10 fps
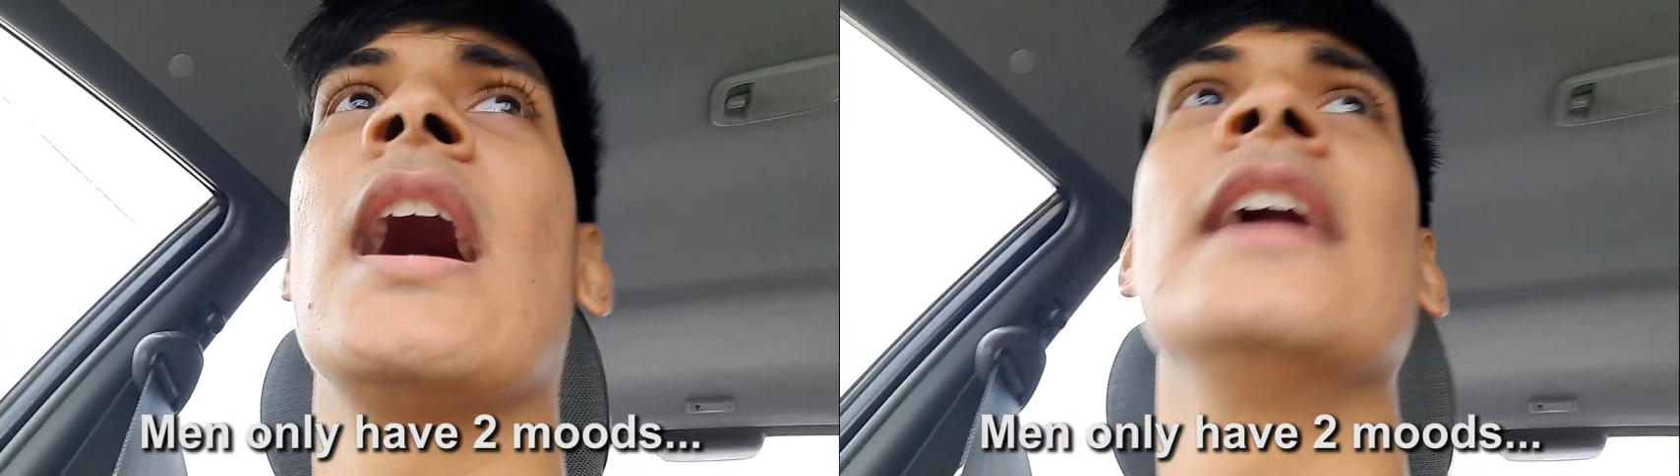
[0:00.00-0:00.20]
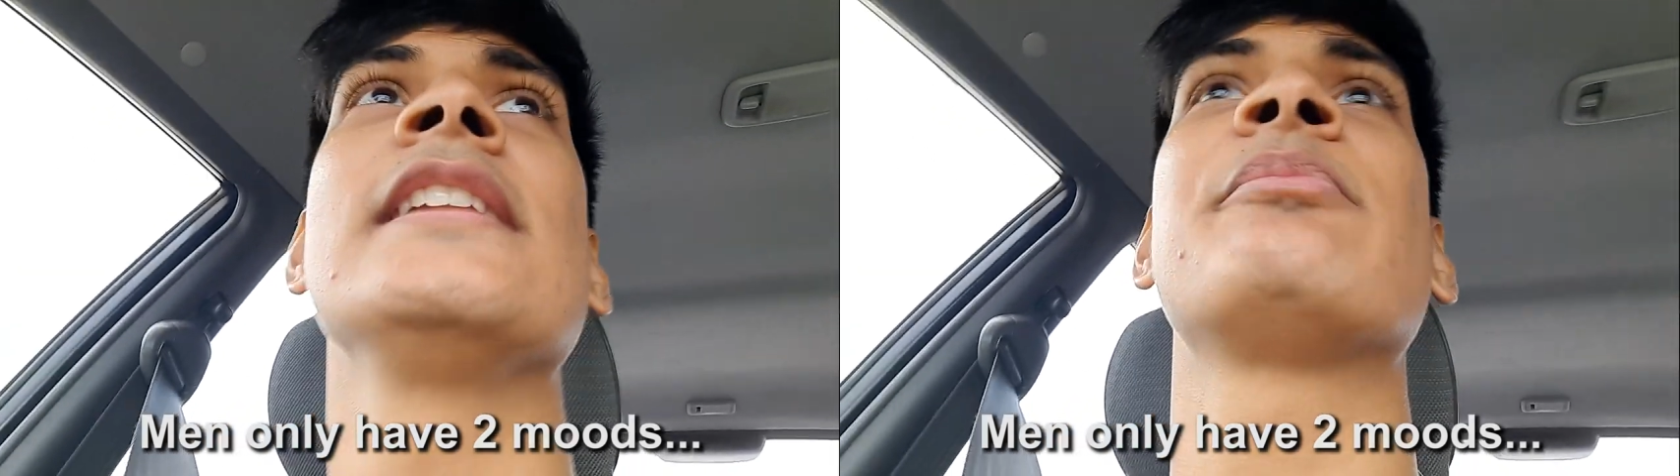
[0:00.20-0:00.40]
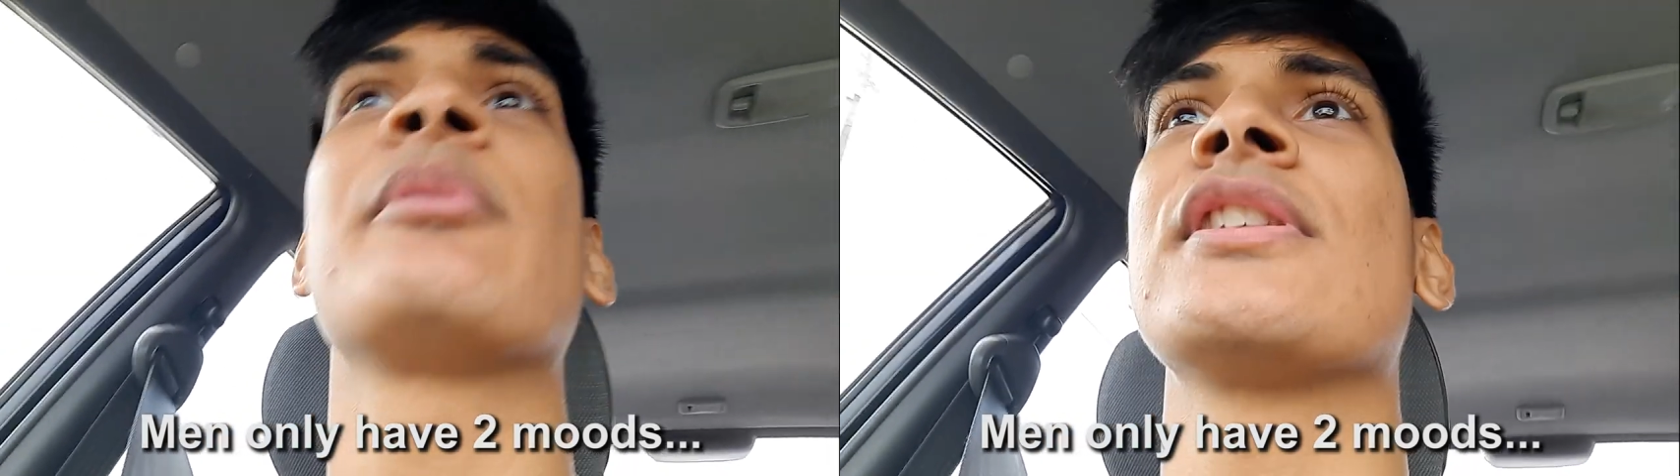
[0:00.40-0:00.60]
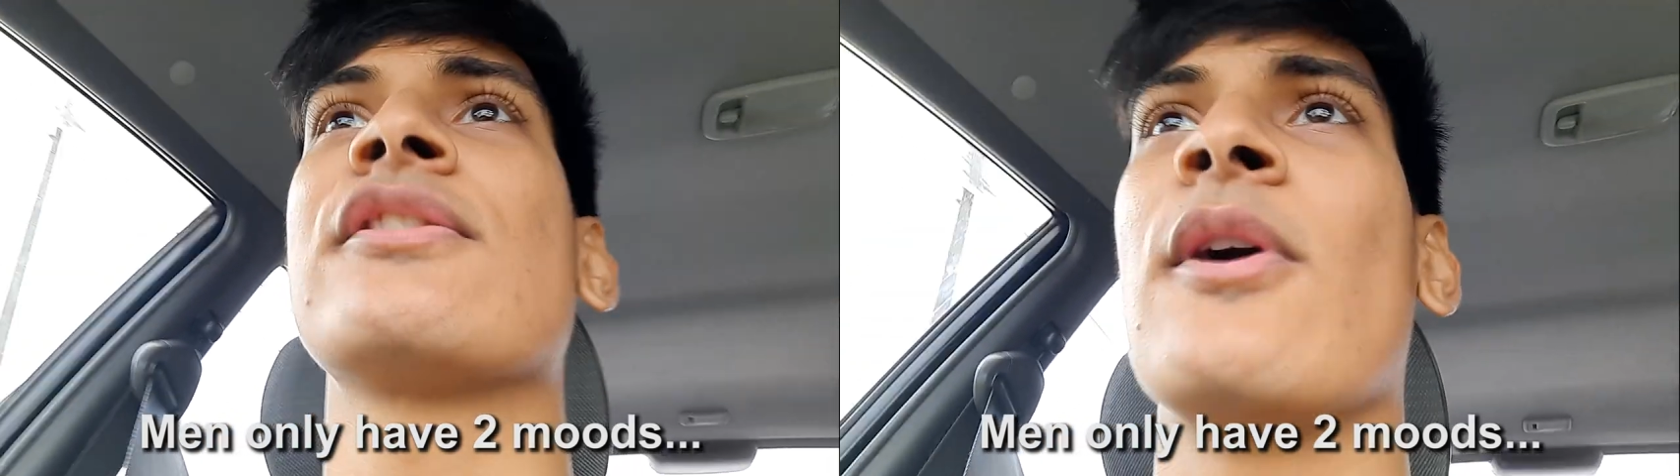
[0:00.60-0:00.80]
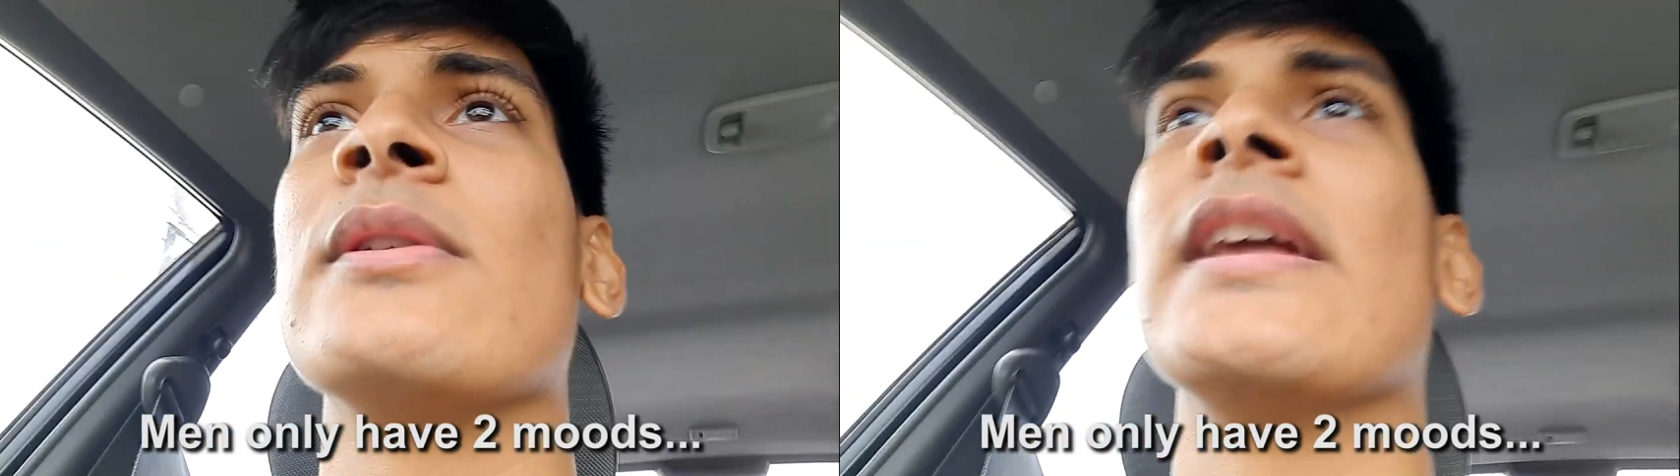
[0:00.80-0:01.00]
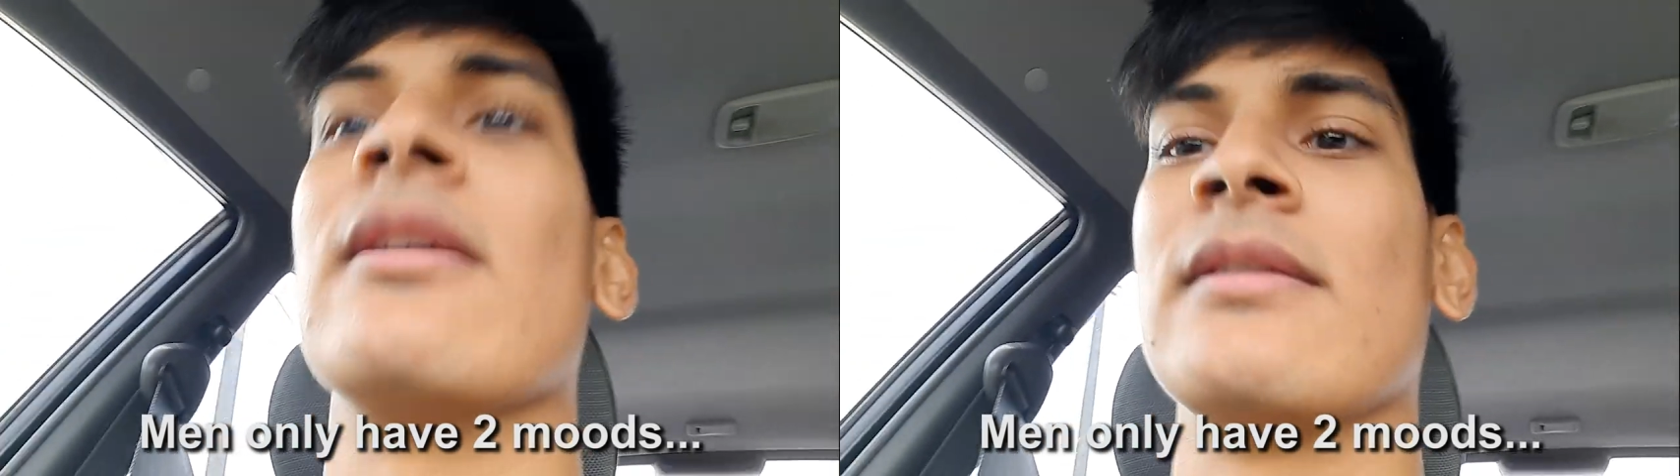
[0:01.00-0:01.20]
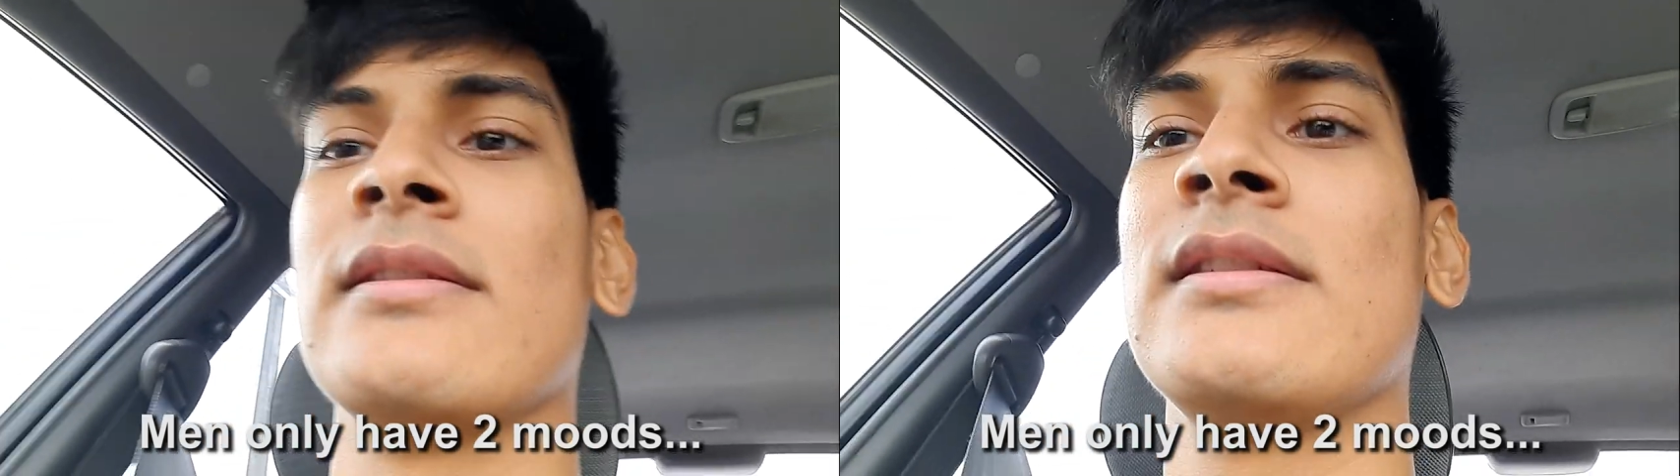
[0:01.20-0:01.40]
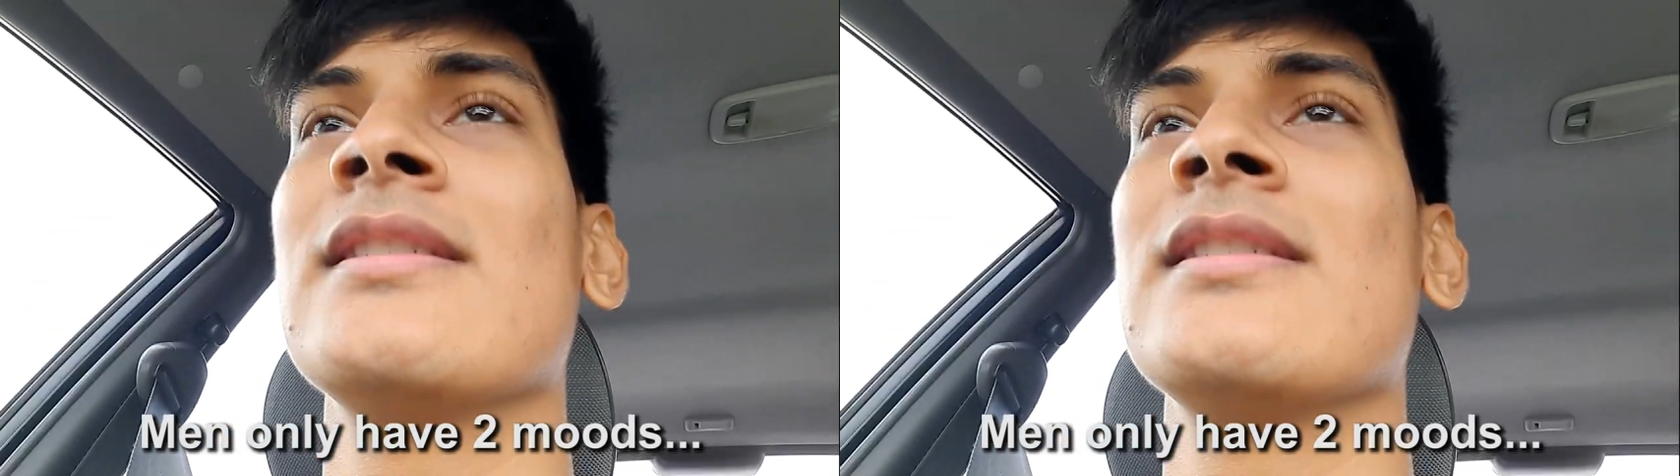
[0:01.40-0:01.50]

I need to put this phone down.